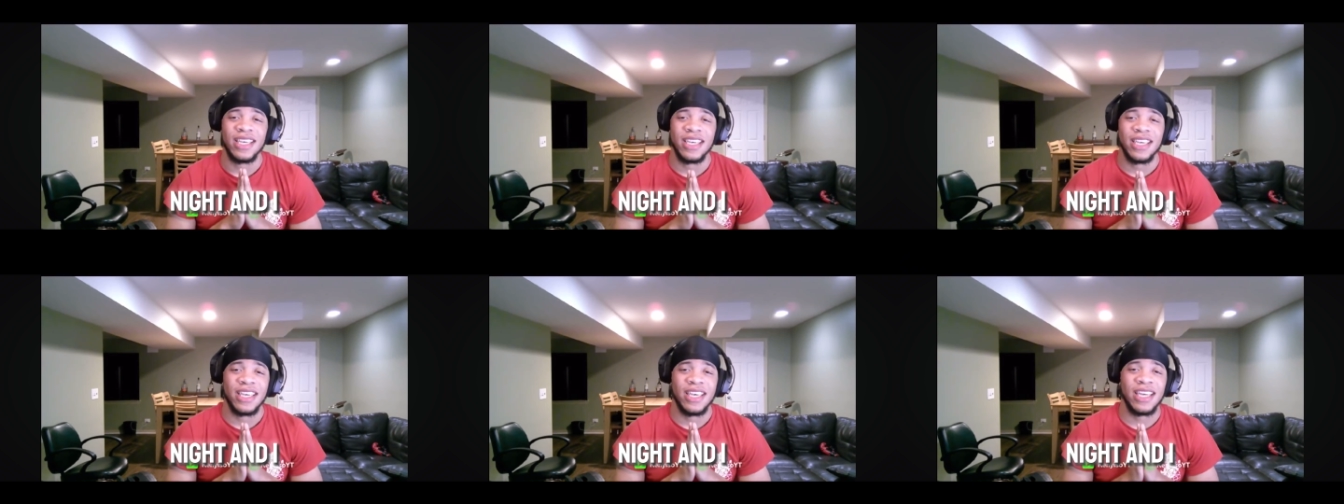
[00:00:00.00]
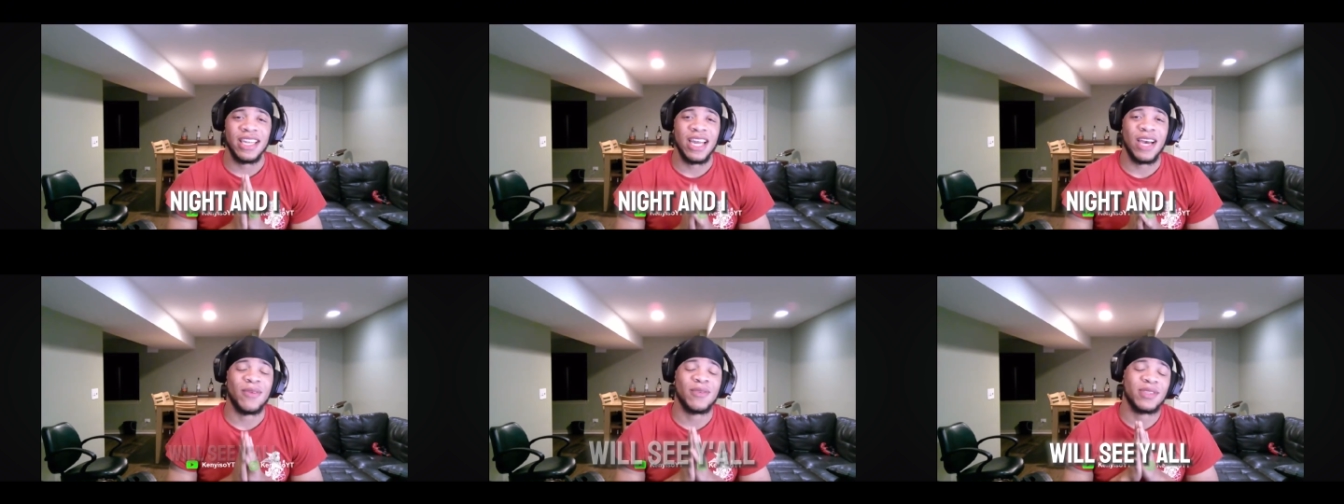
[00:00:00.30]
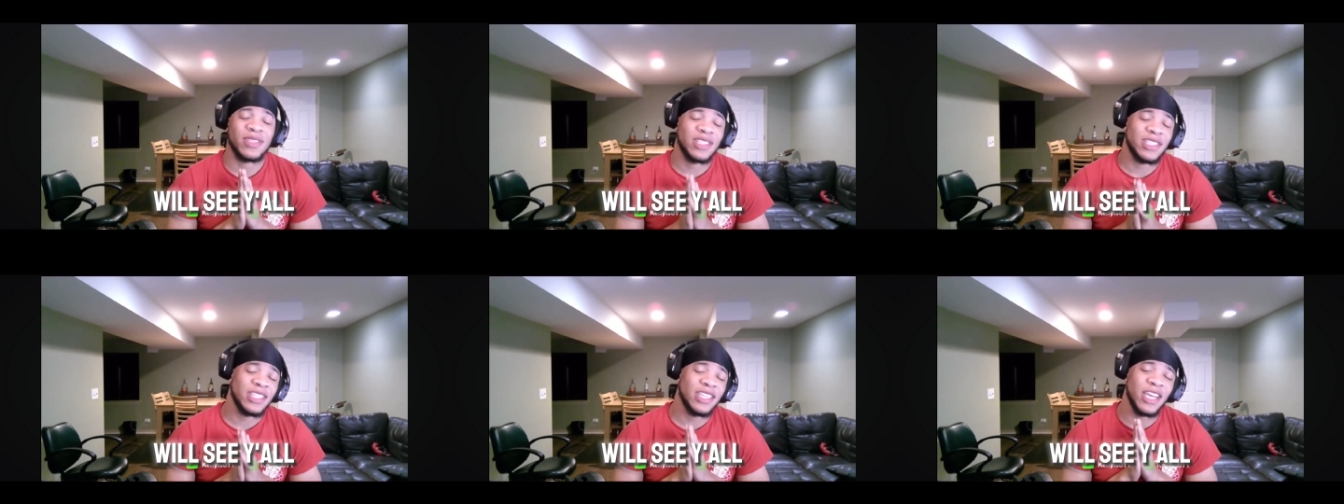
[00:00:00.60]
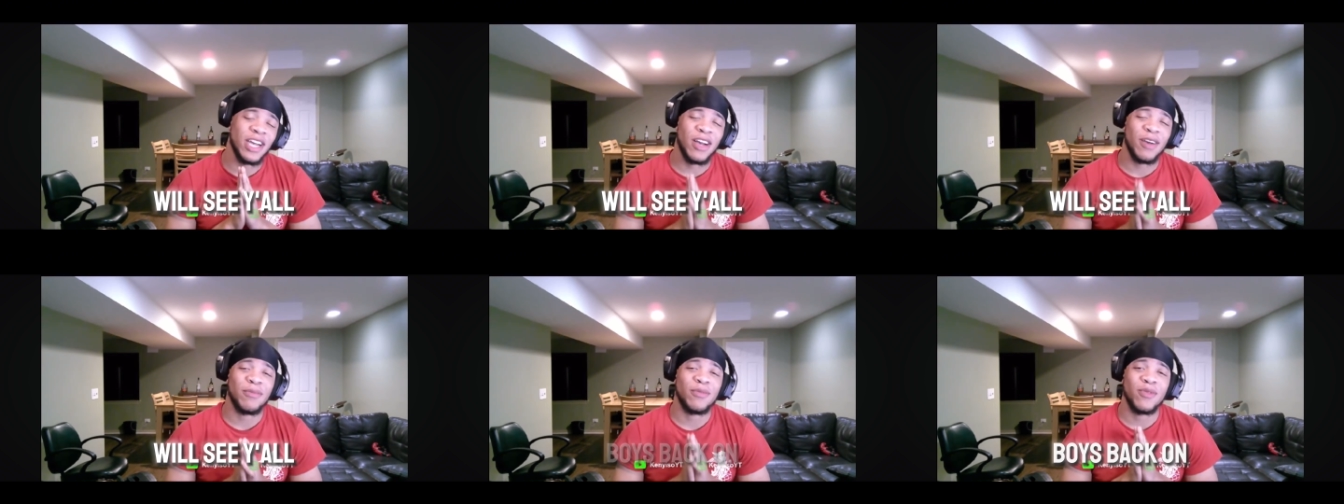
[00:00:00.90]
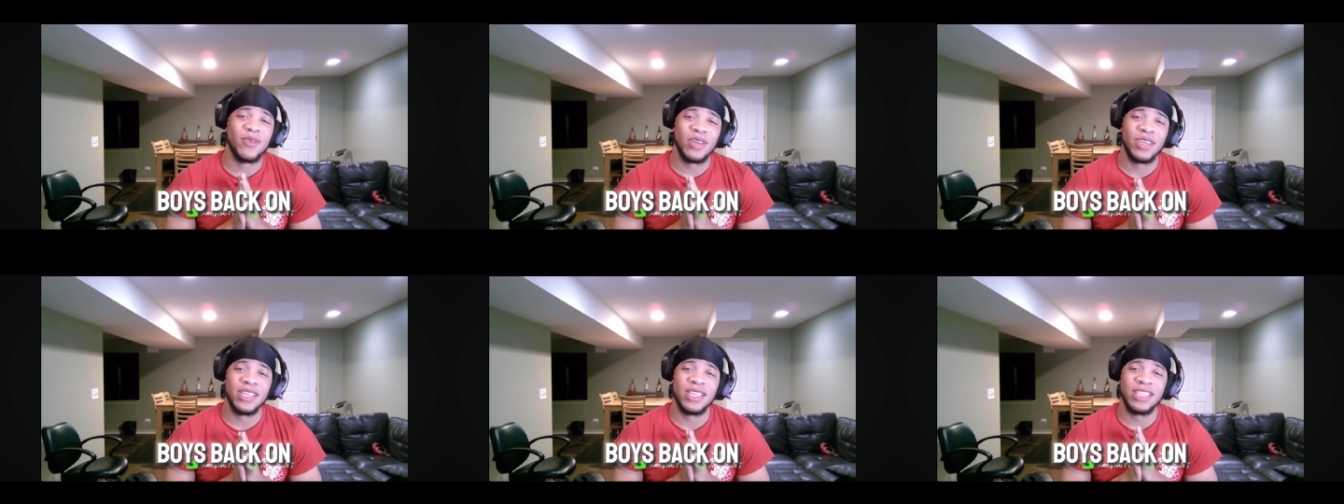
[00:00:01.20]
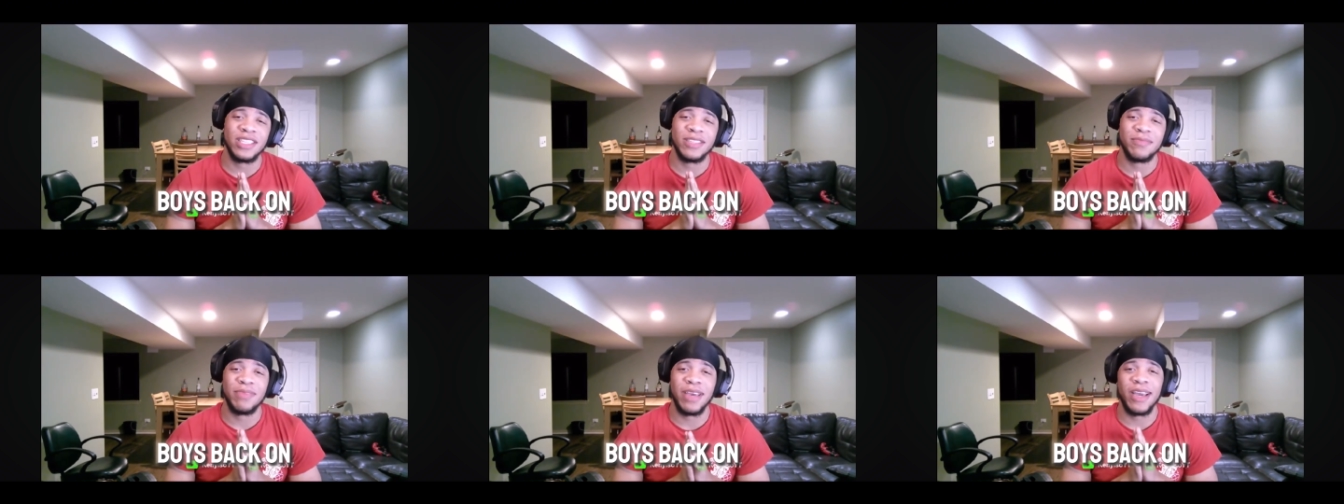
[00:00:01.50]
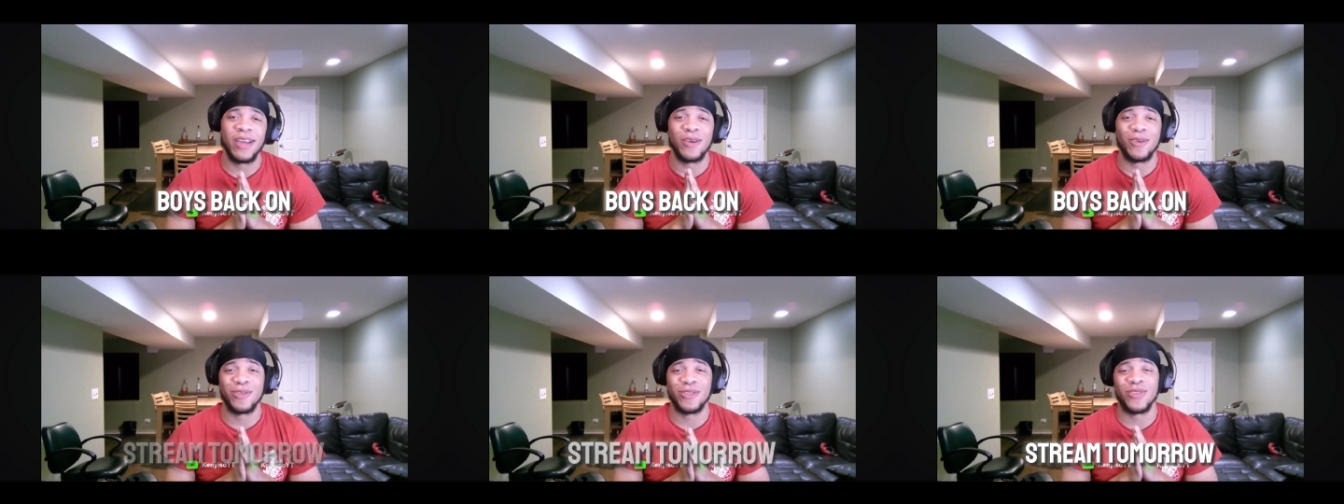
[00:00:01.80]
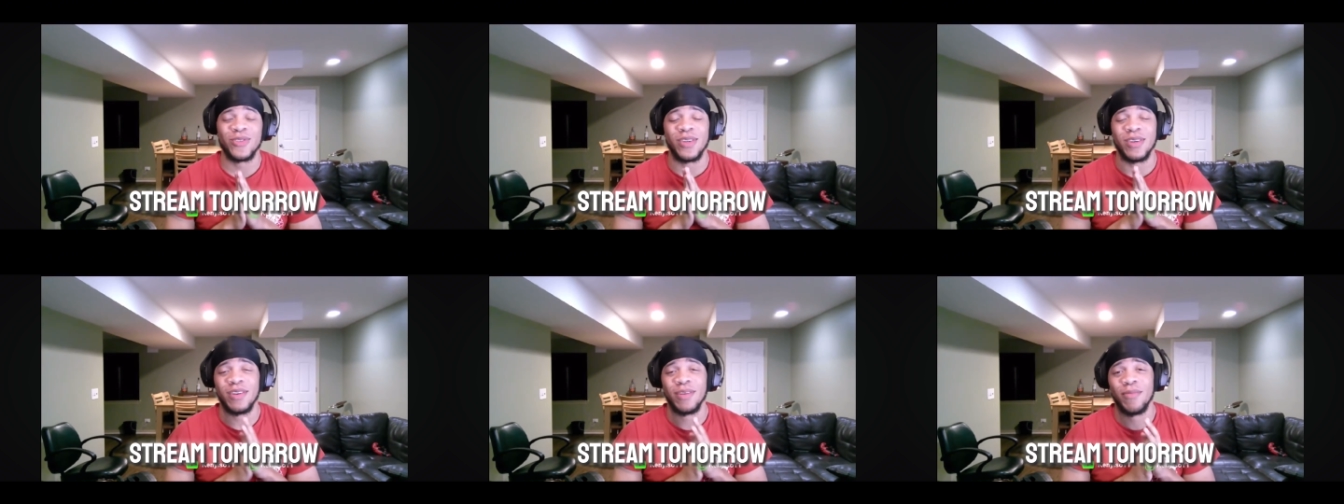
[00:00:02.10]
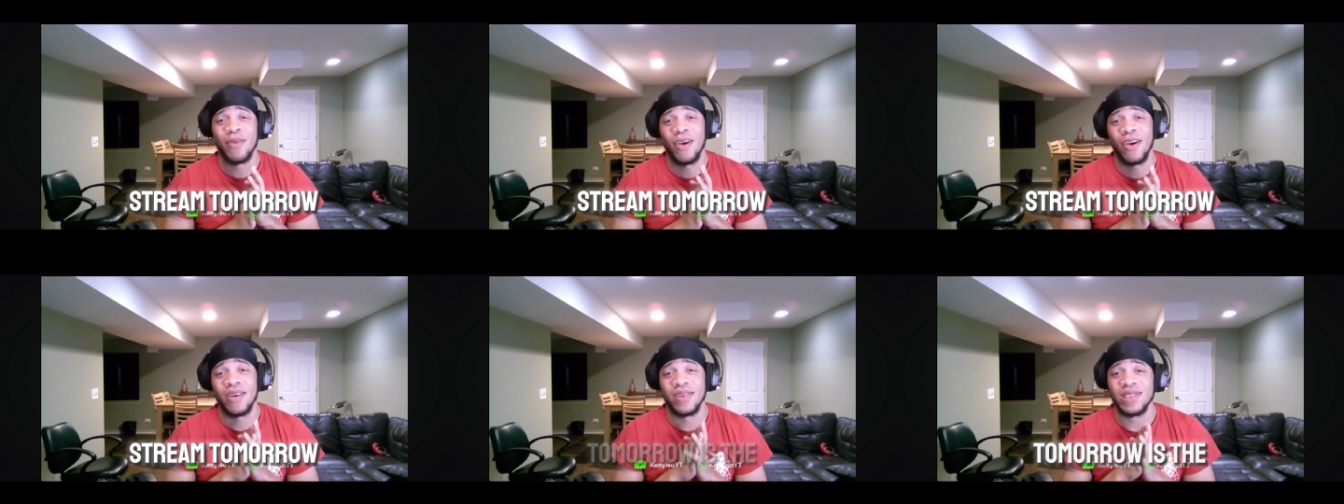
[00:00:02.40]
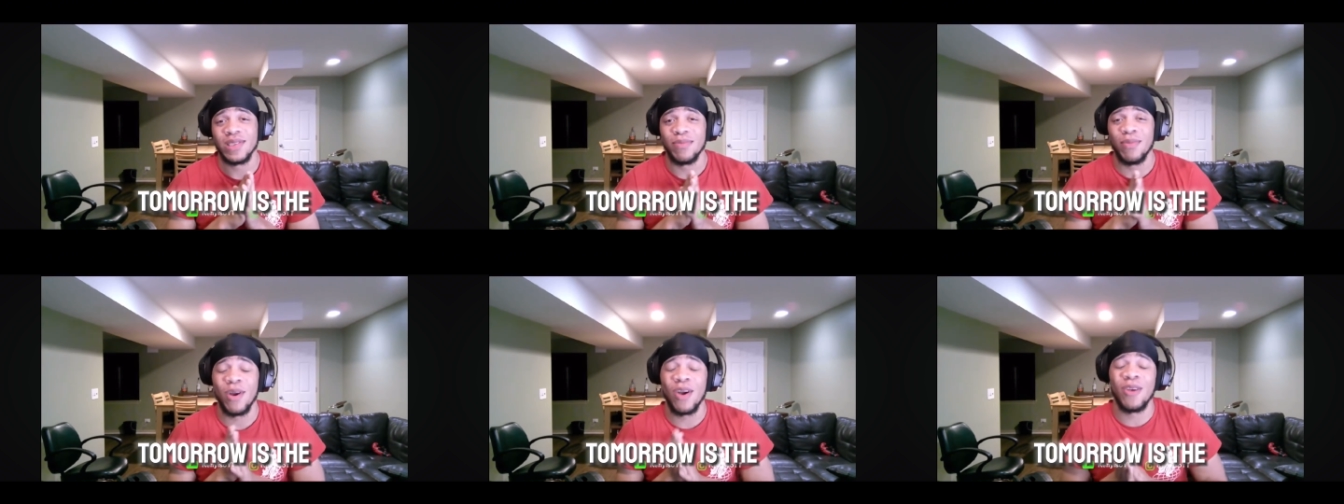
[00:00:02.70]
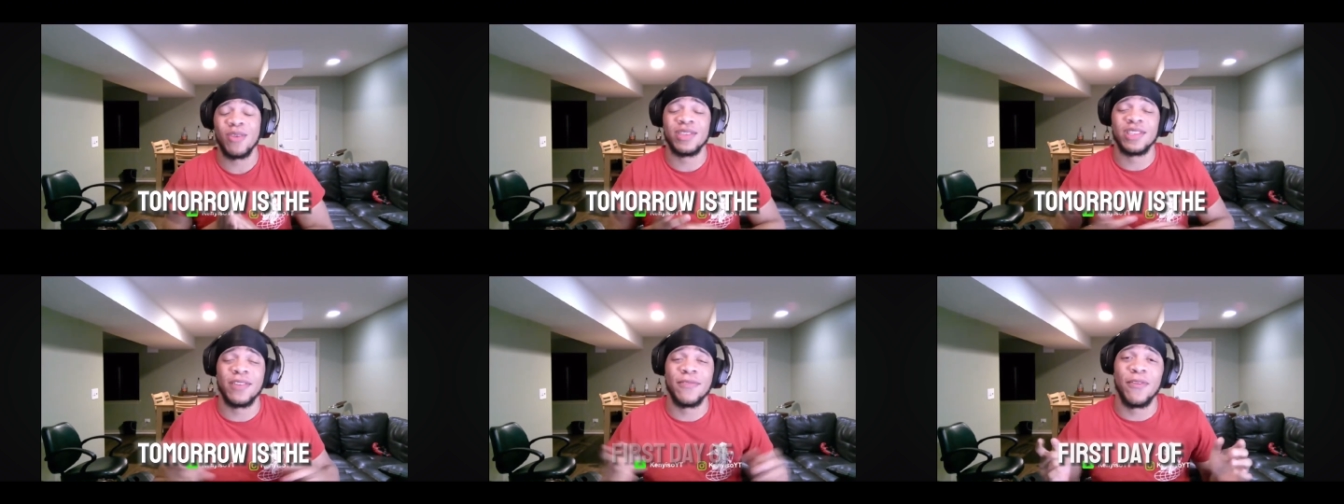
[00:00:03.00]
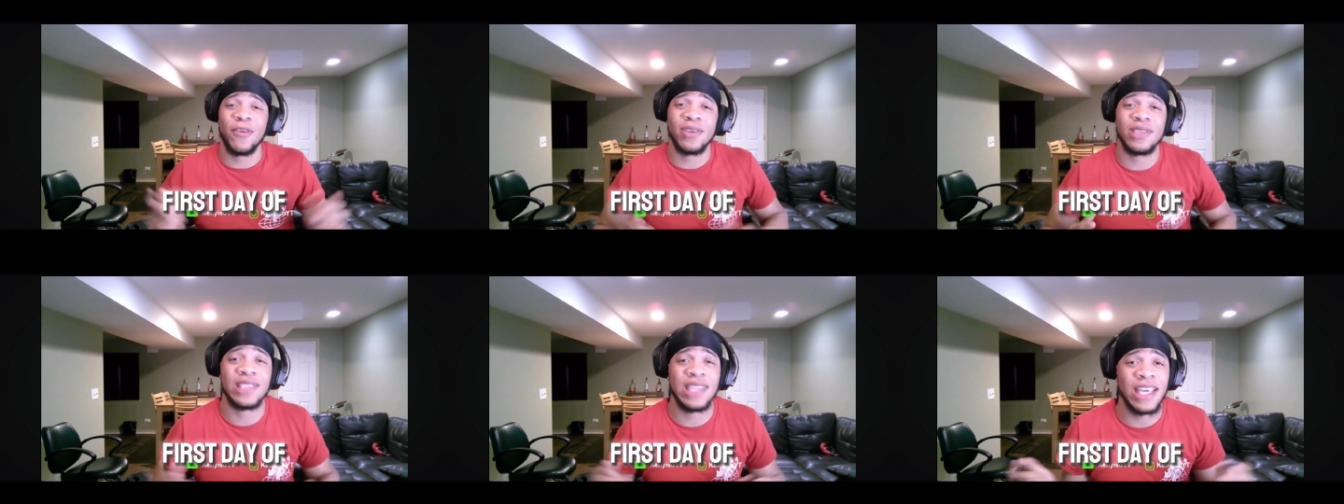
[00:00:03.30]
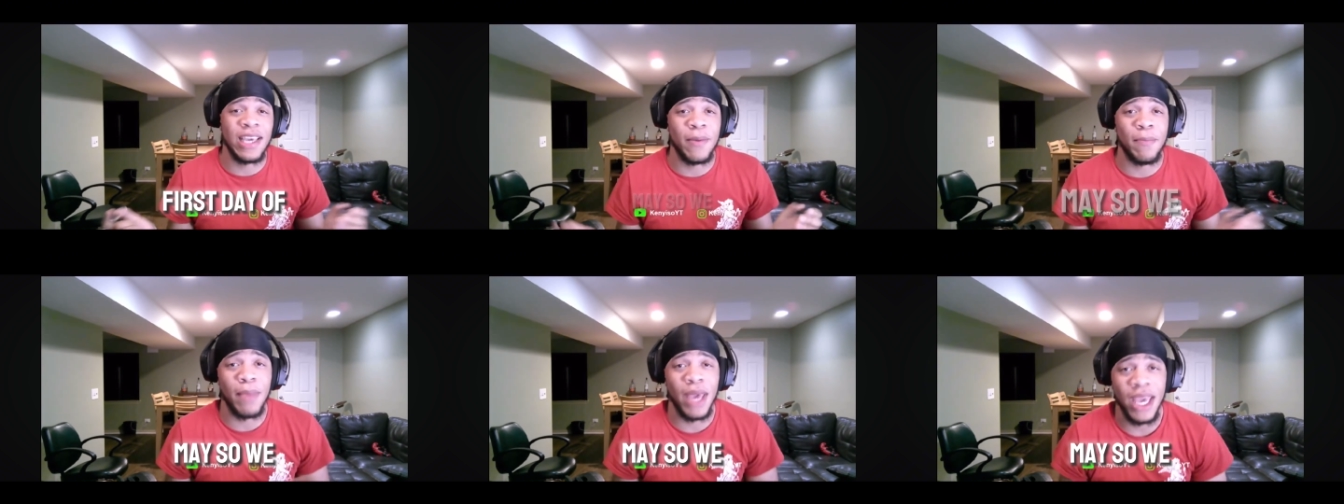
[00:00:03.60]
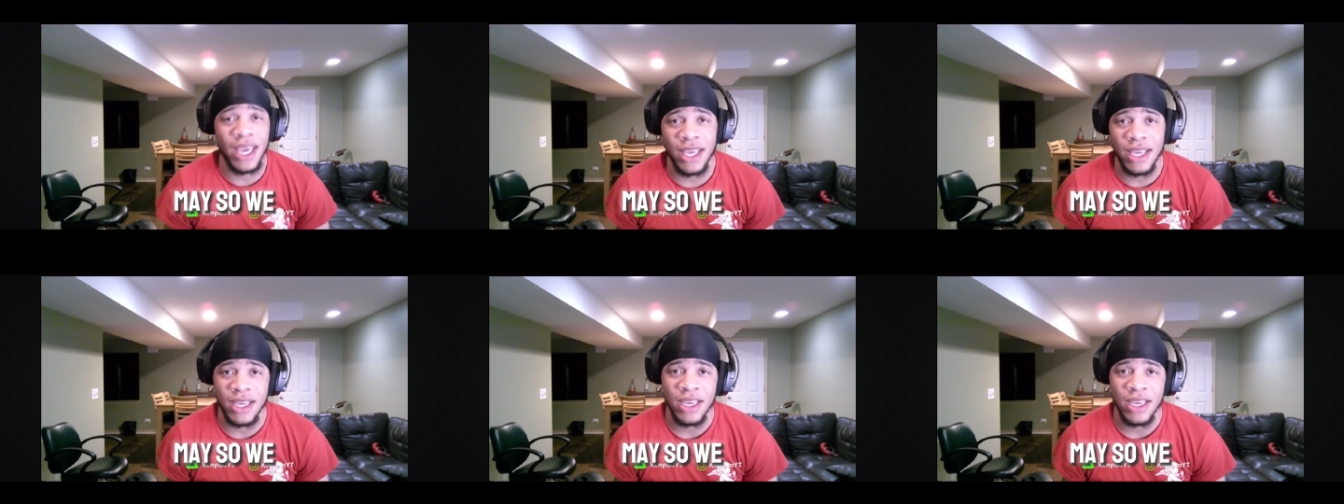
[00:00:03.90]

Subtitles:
And I will see y'all boys back on stream tomorrow. Tomorrow is the first day of May,